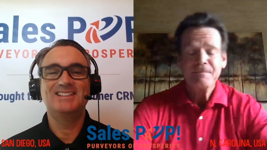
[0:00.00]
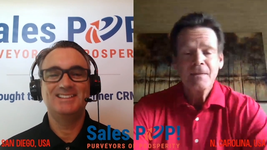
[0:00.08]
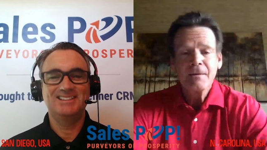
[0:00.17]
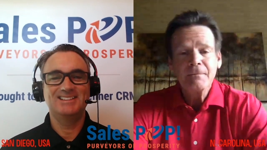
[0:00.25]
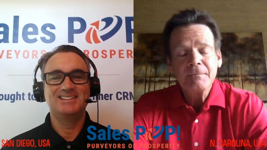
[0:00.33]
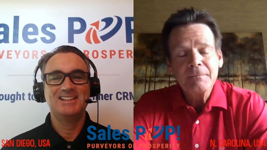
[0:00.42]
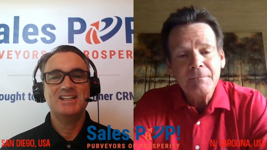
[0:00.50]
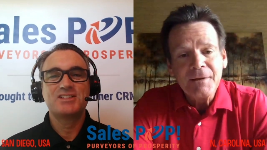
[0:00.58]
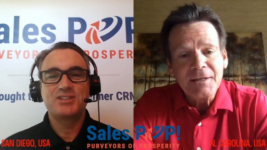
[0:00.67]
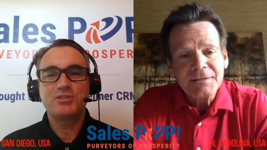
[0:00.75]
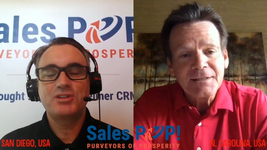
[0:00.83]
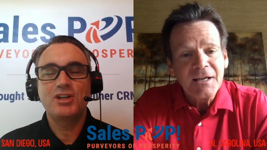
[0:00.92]
Speaker 1: Right, right.
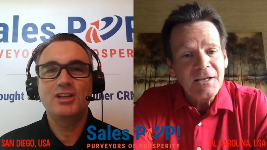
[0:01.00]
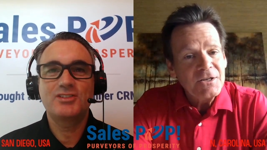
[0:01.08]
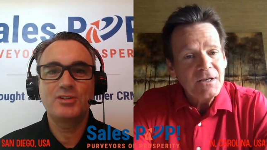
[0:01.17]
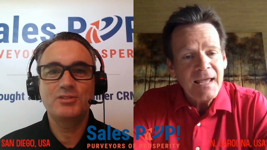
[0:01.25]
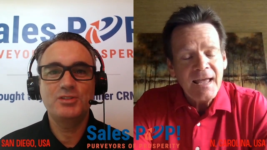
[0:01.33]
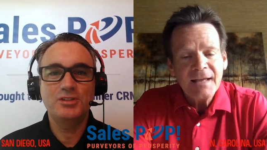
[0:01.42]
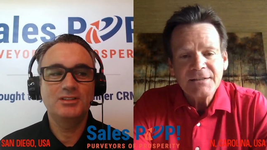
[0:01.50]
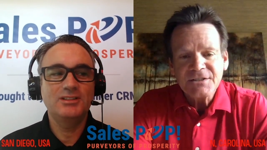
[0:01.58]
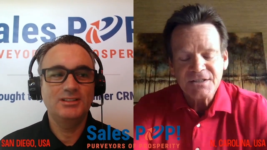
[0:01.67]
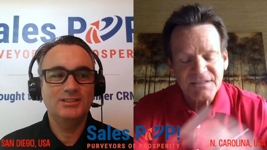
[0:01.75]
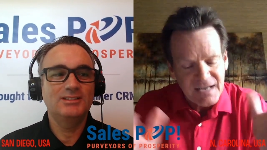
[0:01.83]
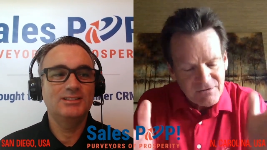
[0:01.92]
So, uh, so, so
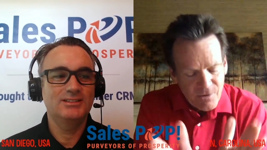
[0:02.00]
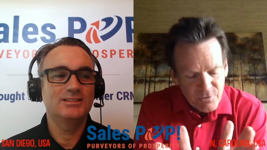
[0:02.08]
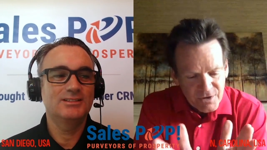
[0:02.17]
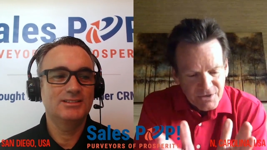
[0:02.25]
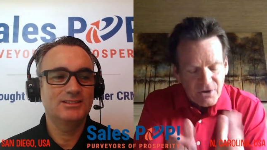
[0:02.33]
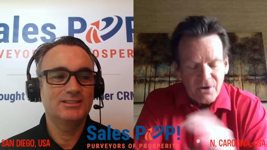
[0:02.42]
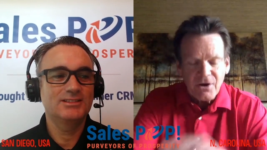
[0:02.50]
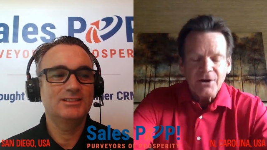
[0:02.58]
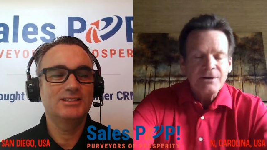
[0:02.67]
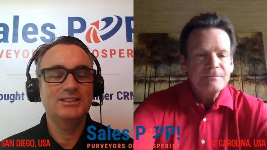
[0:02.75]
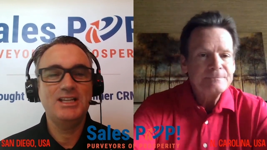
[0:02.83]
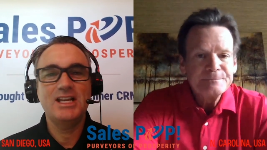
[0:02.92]
good.
Speaker 2: Stay right where you are.
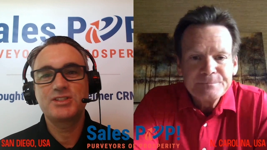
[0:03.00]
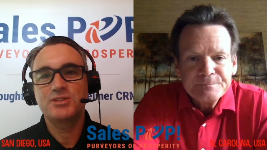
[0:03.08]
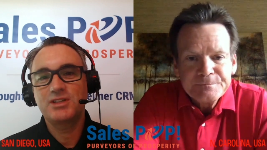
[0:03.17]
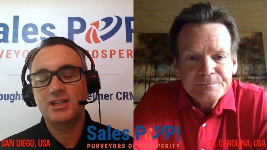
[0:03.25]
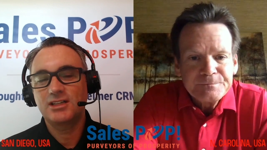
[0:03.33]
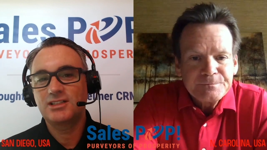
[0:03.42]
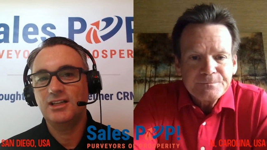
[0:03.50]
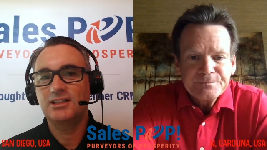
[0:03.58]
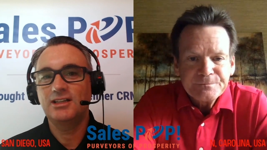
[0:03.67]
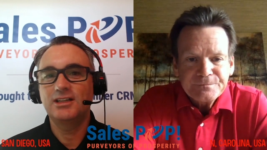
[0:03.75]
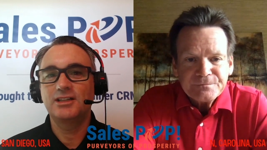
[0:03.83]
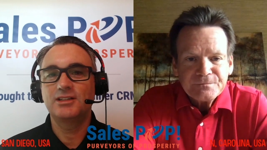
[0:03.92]
Speaker 1: Yeah. So
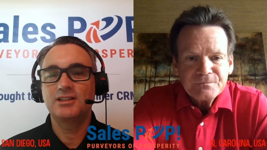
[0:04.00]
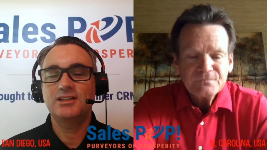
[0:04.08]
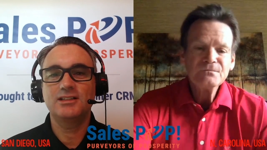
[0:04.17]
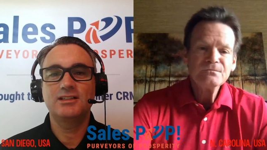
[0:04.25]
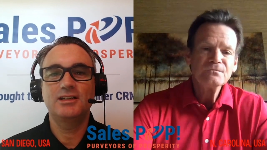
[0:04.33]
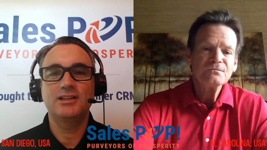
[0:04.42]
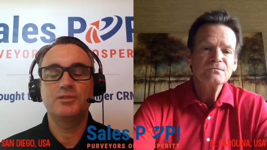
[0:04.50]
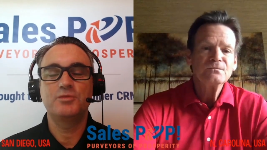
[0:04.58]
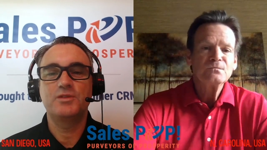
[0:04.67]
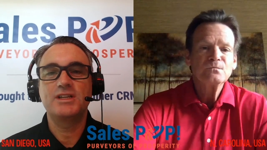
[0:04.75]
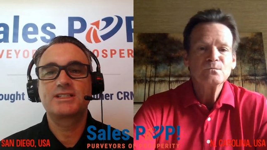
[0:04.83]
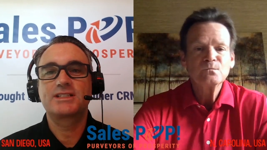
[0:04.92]
calculated,
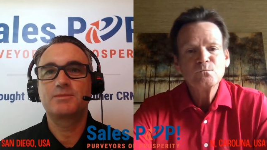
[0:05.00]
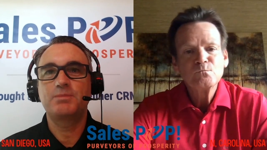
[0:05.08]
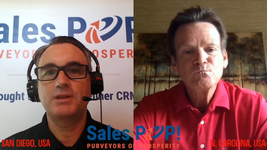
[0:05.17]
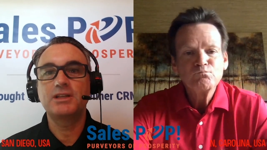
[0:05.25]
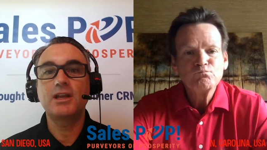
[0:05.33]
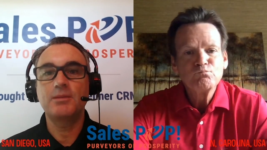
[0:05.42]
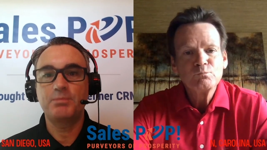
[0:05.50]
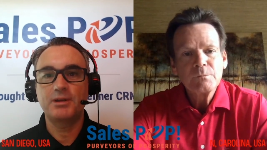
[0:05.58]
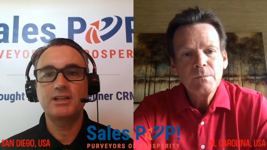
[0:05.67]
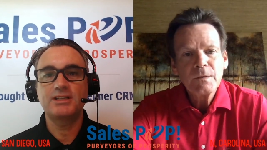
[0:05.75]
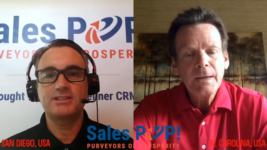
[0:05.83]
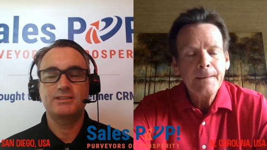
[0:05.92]
calculated risks. But, uh,
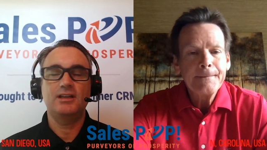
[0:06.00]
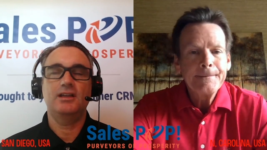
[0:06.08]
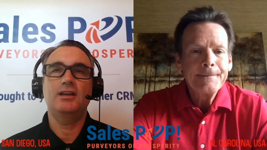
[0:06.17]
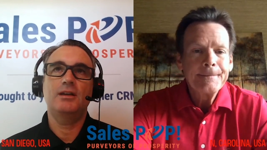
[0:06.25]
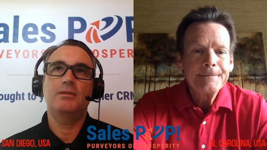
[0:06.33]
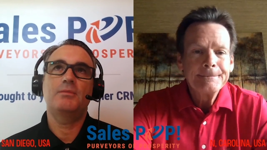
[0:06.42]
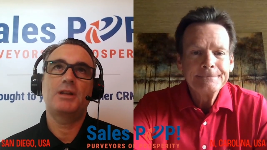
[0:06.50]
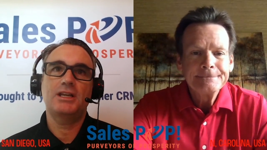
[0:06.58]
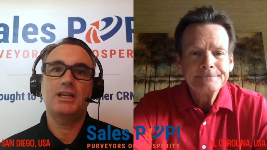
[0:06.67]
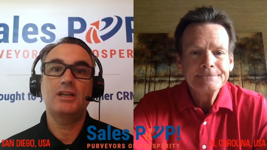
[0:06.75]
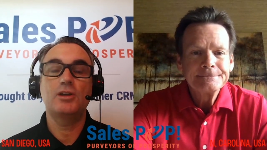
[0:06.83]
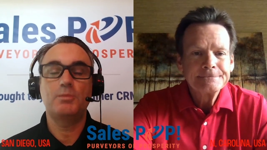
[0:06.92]
but I, yep. Uh, uh,
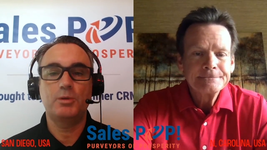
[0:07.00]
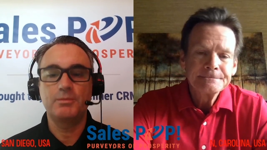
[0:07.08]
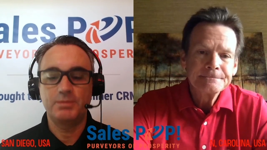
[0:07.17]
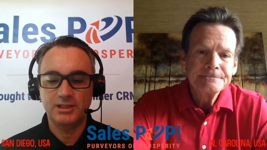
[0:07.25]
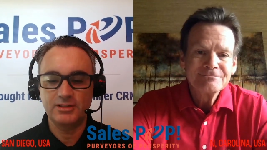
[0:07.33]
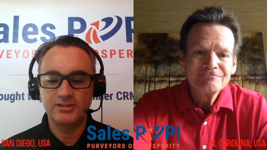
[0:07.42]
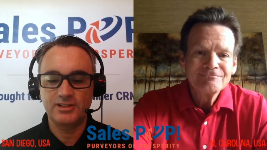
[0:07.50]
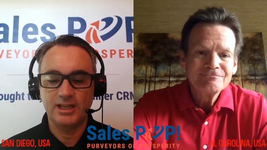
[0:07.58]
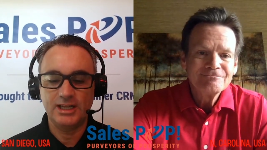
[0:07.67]
but I get your point because